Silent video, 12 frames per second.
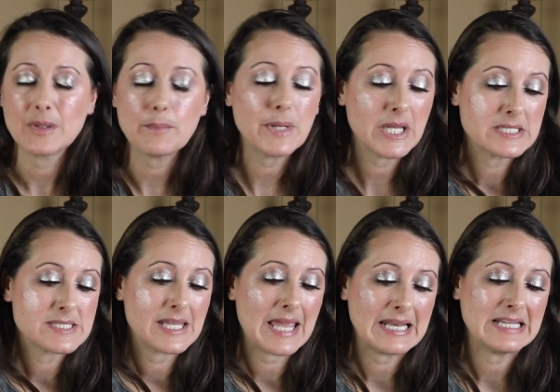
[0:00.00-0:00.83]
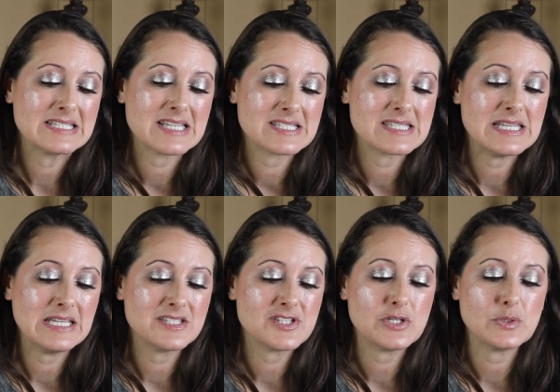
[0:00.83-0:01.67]
because again, it does
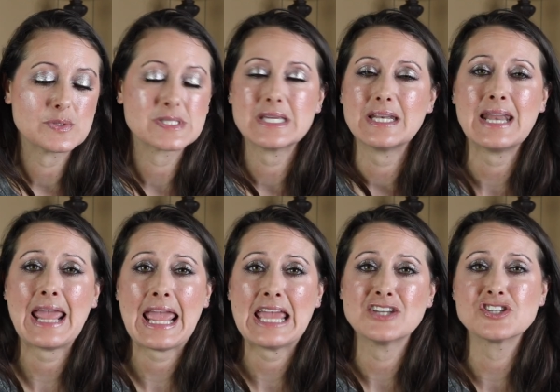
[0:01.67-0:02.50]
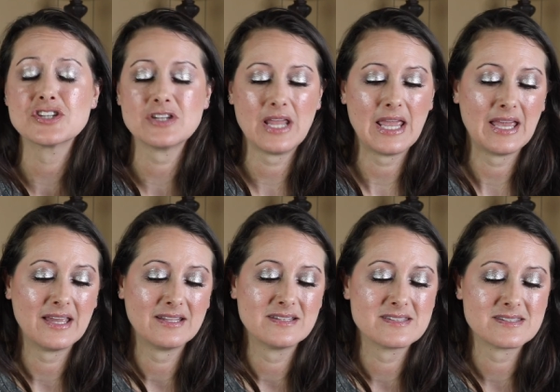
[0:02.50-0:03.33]
need to sit and age
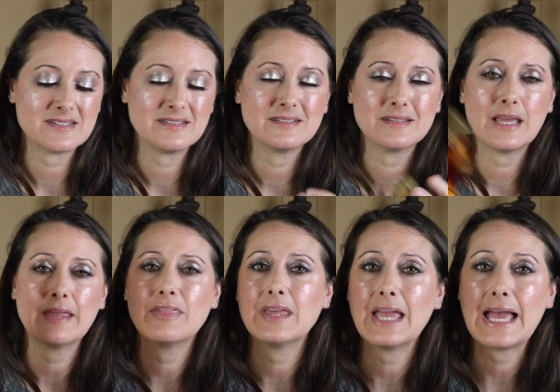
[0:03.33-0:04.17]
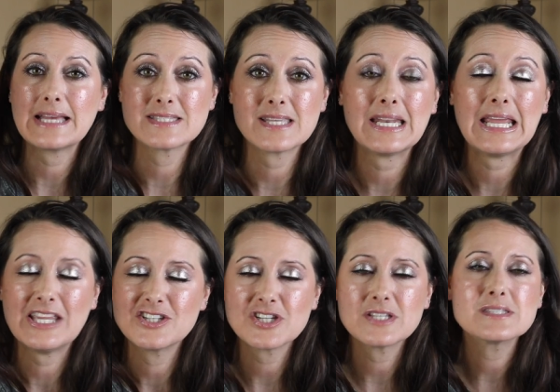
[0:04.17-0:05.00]
and I think as it
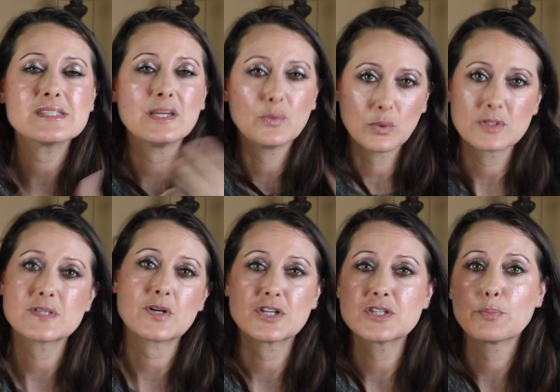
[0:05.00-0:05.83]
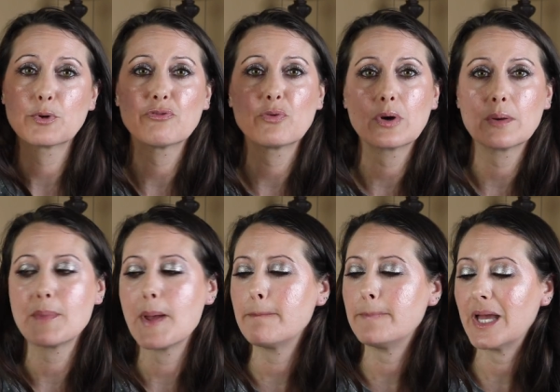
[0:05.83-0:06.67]
ages, it will start to
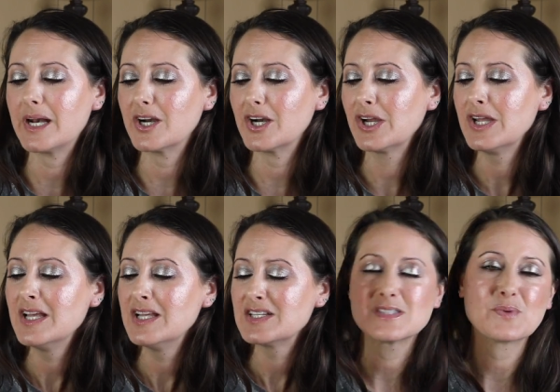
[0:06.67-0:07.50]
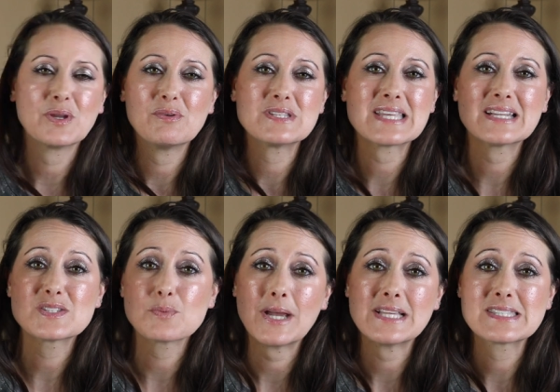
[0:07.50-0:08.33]
perform better. So anyways, that
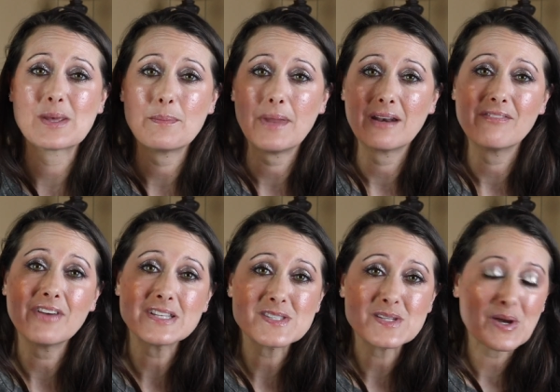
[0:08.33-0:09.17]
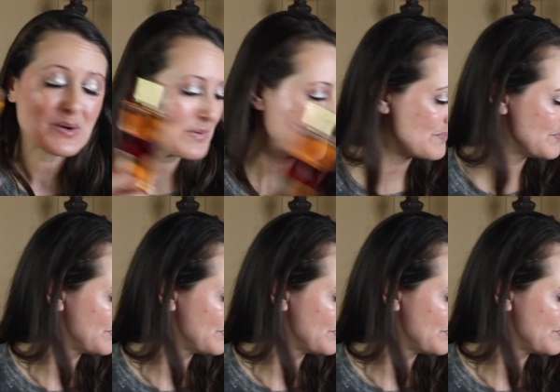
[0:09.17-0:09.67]
is YSL Manifesto.